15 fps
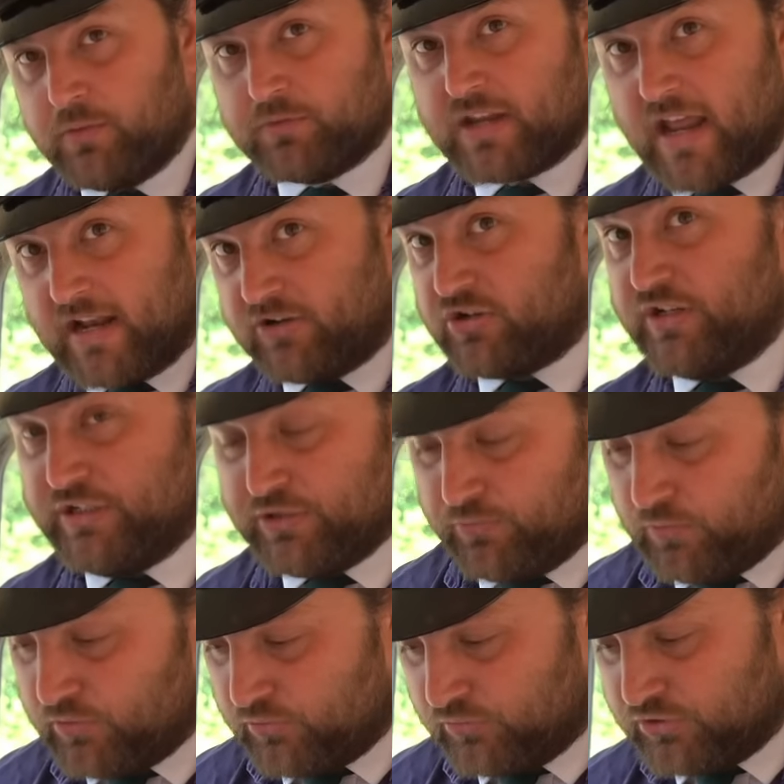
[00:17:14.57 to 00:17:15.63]
them to actually
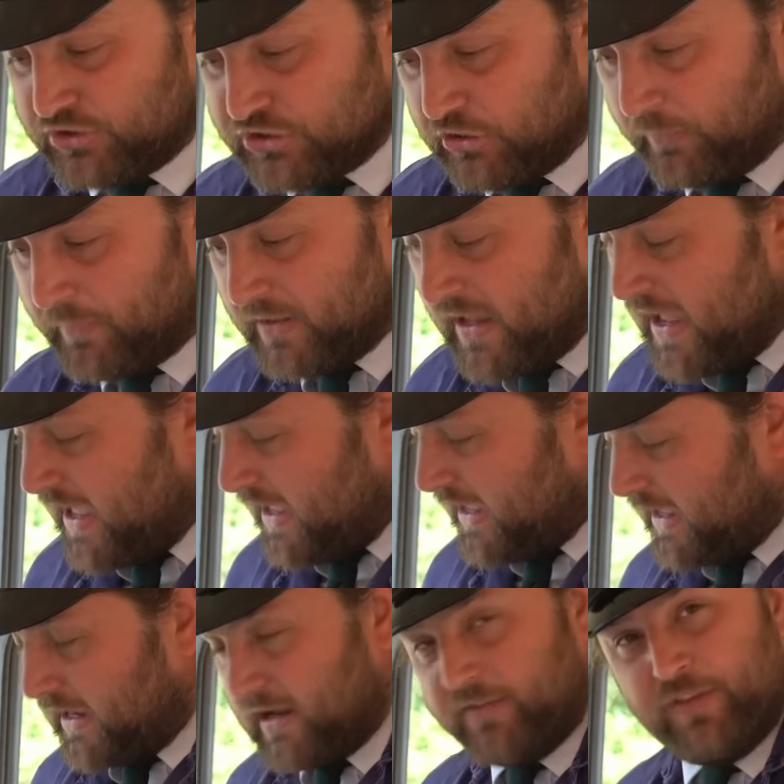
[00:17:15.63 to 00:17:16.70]
do a good job,
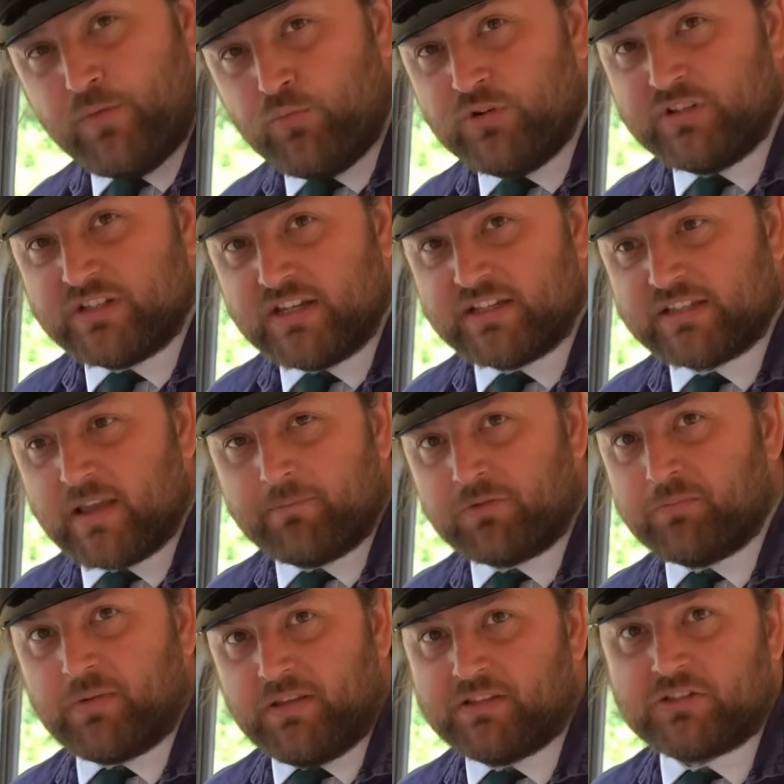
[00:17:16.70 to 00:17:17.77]
and they wouldn't
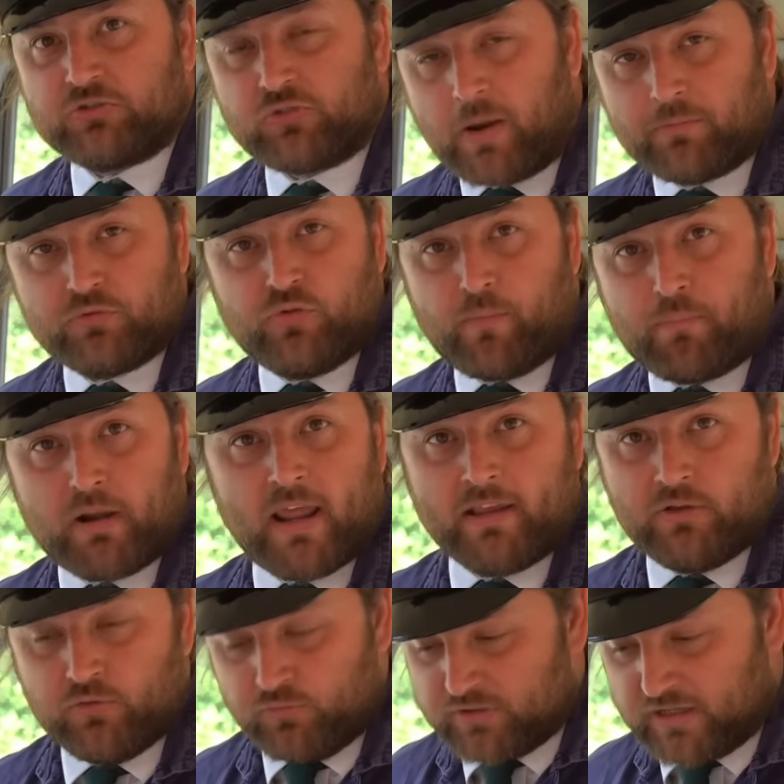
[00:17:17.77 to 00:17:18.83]
accept being strapped to a
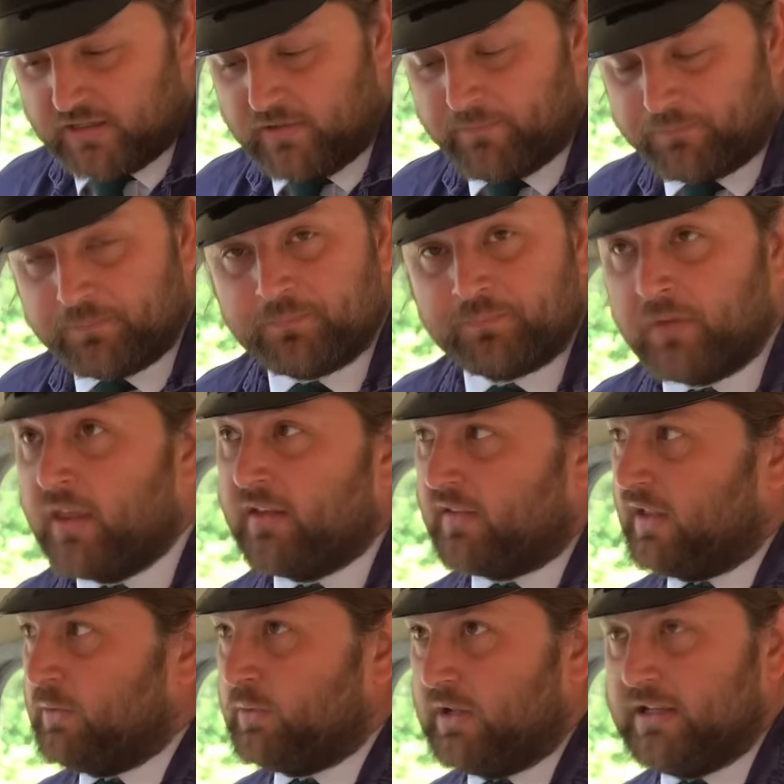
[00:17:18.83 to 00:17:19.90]
plank all day.
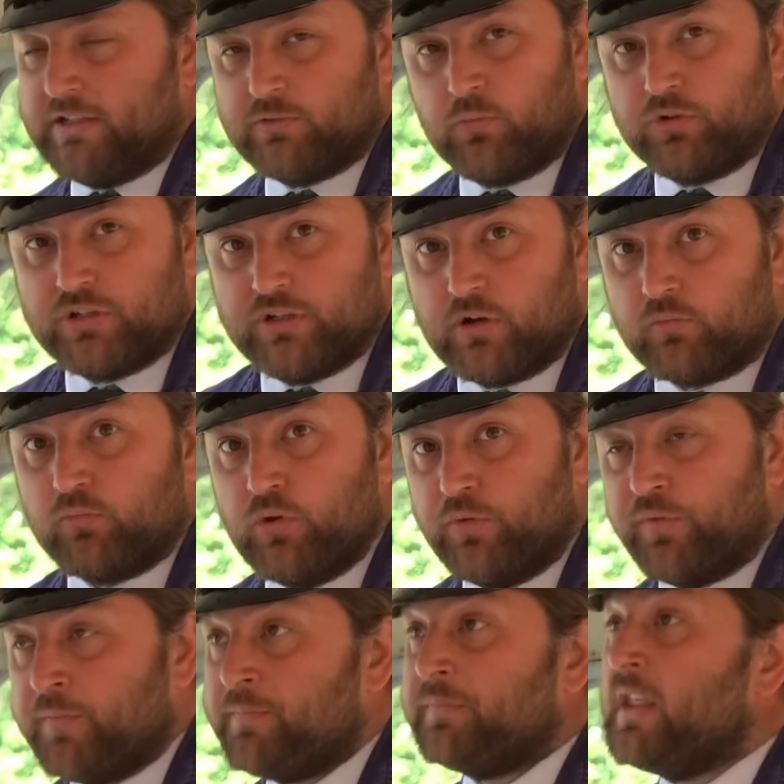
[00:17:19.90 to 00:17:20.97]
They at least wanted a
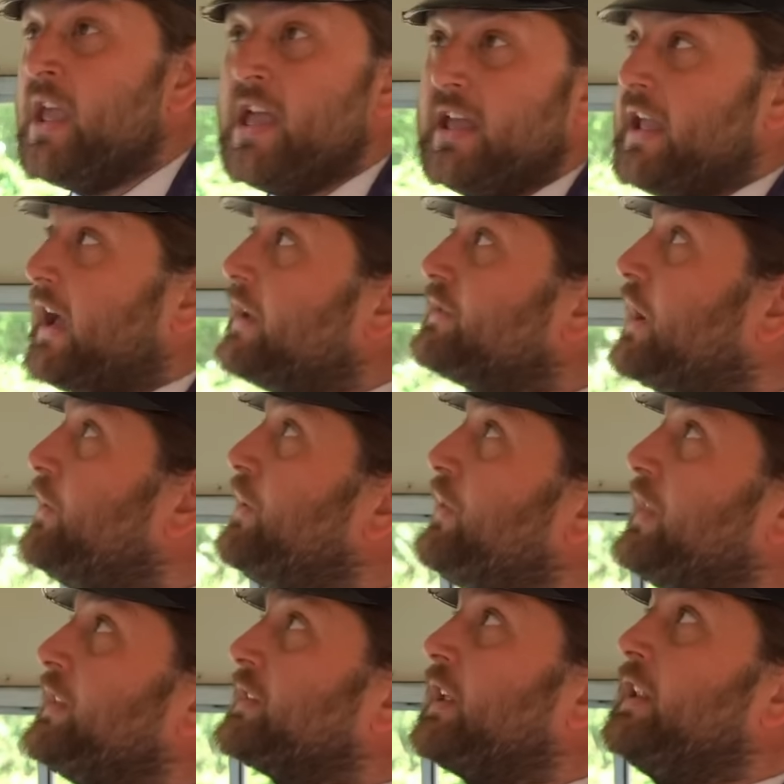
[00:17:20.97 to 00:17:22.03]
roof. It has
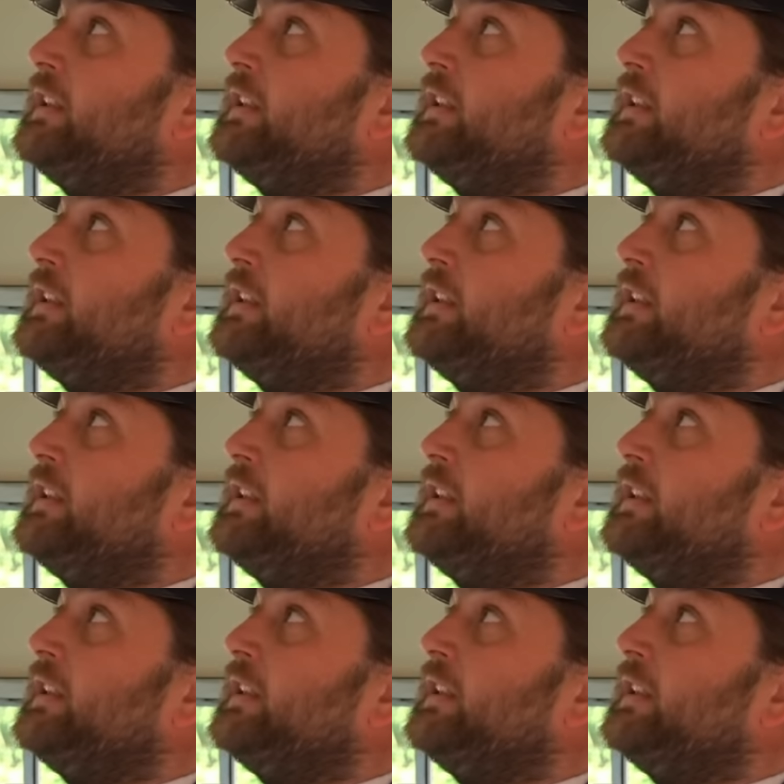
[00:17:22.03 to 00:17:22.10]
other things like